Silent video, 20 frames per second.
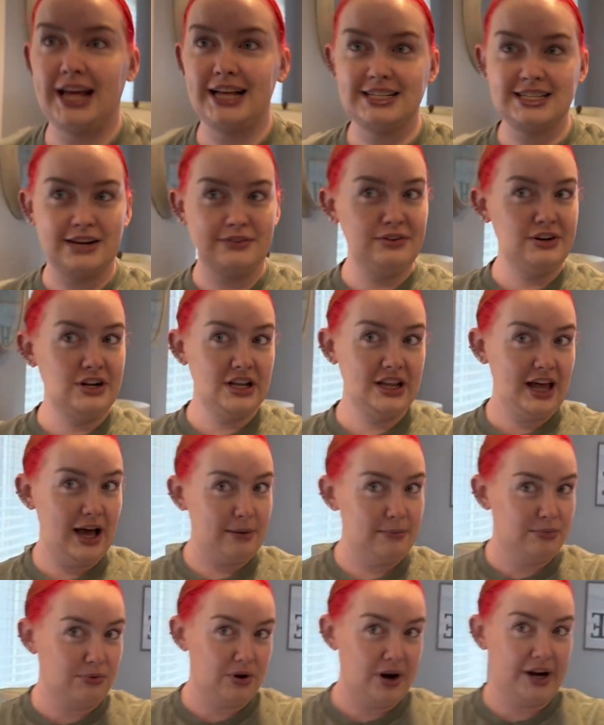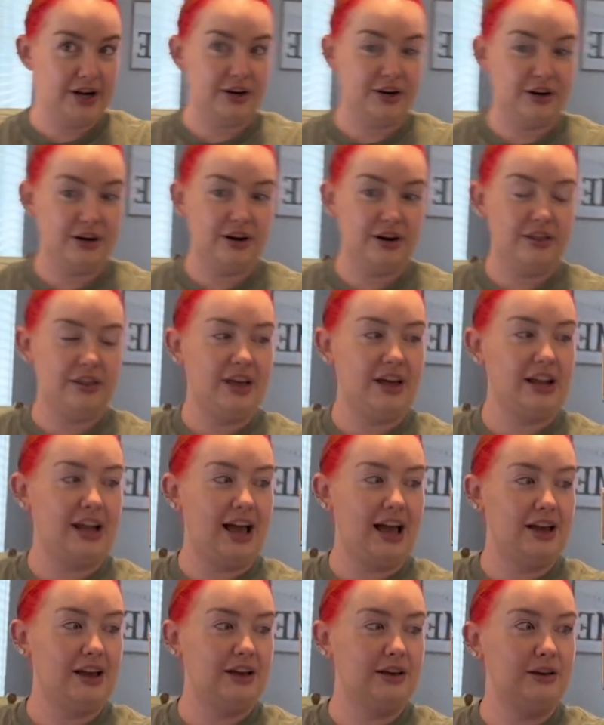It's definitely a lot brighter than
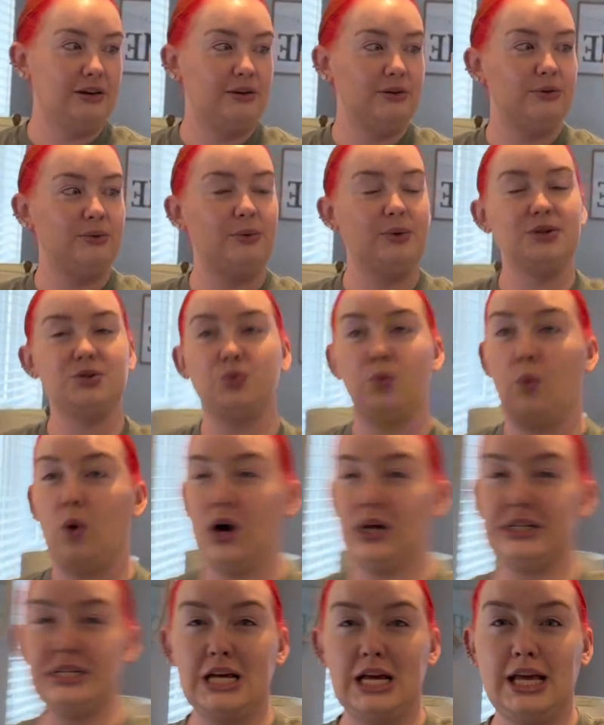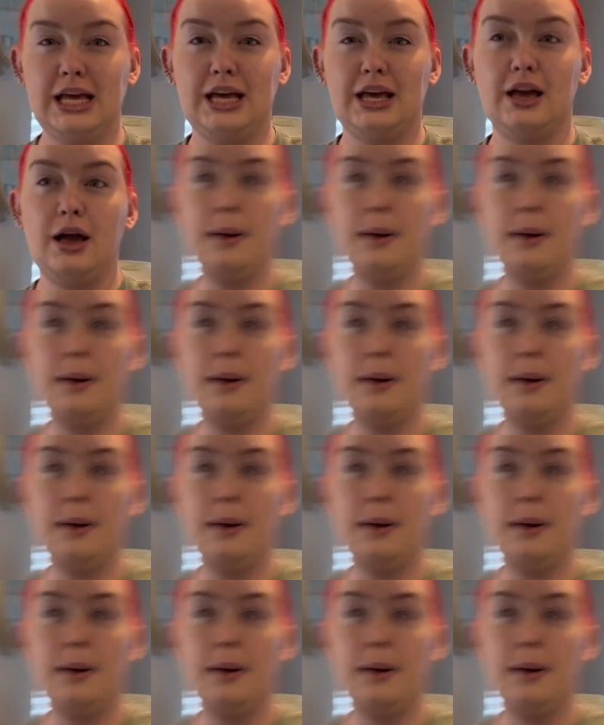I was wanting.